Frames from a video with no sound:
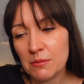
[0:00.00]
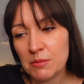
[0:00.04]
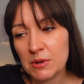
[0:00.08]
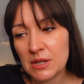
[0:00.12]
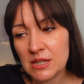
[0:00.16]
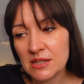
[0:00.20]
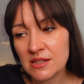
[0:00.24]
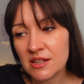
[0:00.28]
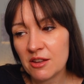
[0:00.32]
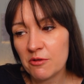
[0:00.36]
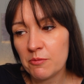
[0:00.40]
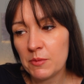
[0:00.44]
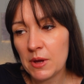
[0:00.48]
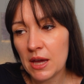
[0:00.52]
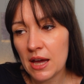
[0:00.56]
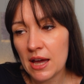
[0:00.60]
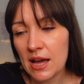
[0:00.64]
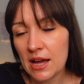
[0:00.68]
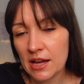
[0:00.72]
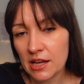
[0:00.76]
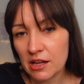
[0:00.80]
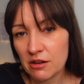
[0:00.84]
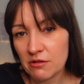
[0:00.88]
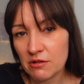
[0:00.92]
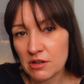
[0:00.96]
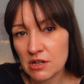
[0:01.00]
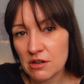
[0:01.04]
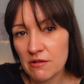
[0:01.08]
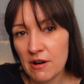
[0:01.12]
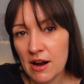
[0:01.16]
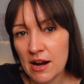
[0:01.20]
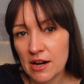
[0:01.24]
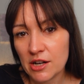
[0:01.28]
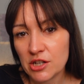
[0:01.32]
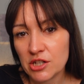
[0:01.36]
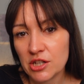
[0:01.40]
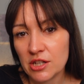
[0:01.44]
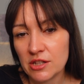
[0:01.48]
please give me accurate
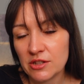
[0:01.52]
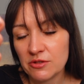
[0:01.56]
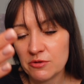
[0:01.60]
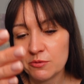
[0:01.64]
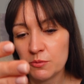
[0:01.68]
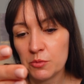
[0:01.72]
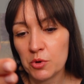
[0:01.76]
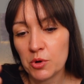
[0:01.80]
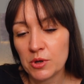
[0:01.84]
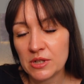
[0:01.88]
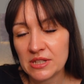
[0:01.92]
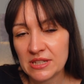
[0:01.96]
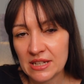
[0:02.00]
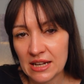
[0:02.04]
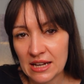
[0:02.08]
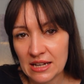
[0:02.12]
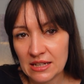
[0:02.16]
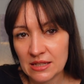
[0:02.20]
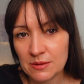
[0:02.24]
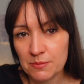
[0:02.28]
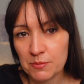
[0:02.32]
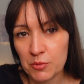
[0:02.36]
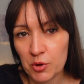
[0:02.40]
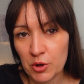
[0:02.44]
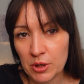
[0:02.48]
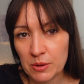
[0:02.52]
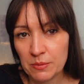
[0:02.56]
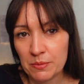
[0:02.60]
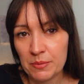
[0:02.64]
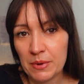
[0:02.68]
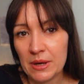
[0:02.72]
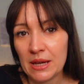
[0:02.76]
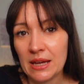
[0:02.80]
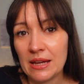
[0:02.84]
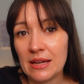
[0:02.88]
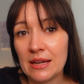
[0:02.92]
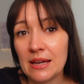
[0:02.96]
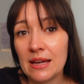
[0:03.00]
directions from point A to point
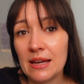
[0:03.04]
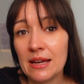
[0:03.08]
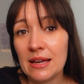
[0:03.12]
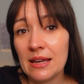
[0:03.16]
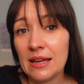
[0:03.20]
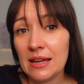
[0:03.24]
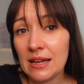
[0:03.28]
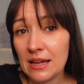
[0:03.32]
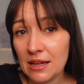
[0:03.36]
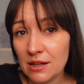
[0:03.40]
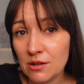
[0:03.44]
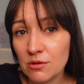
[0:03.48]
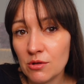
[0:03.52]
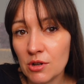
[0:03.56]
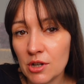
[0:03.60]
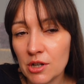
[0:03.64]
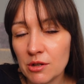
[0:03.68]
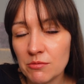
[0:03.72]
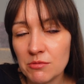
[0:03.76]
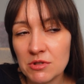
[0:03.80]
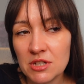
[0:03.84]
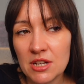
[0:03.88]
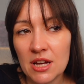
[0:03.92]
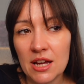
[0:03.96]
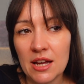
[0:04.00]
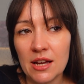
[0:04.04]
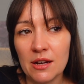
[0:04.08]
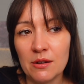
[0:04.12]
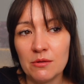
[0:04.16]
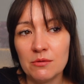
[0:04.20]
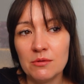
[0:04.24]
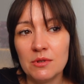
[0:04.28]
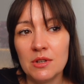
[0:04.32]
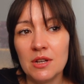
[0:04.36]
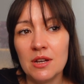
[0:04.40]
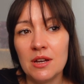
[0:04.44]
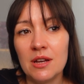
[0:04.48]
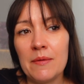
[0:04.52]
B in your hometown,